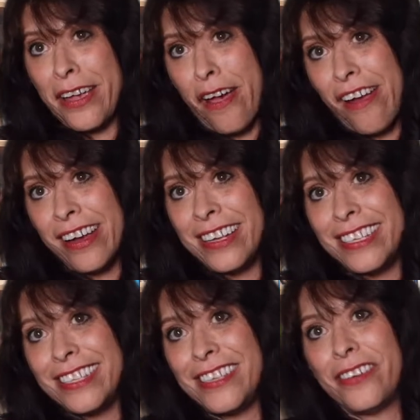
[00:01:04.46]
card
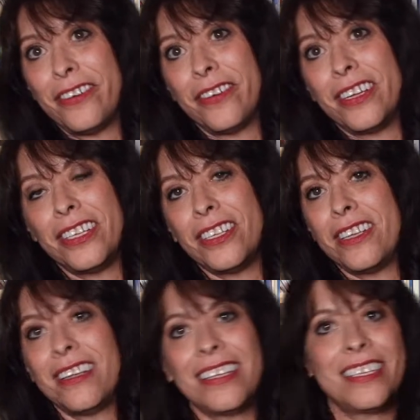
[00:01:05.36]
to
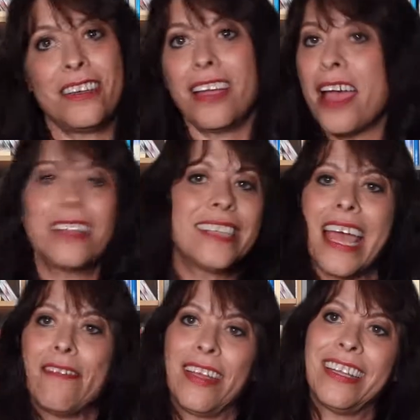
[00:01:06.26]

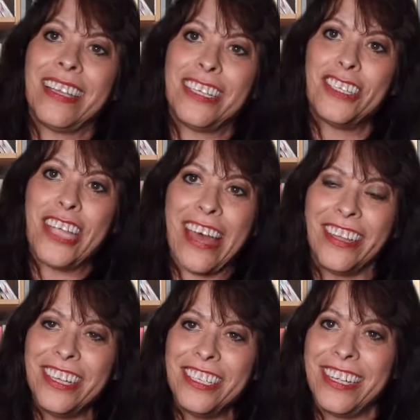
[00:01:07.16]
dive into this
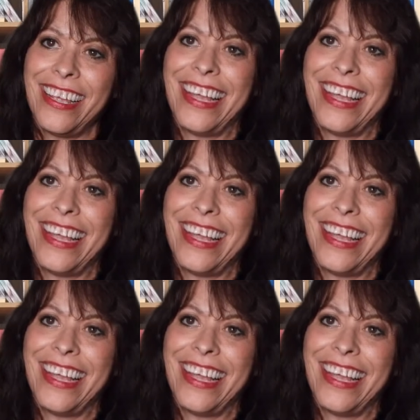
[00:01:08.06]
challenge.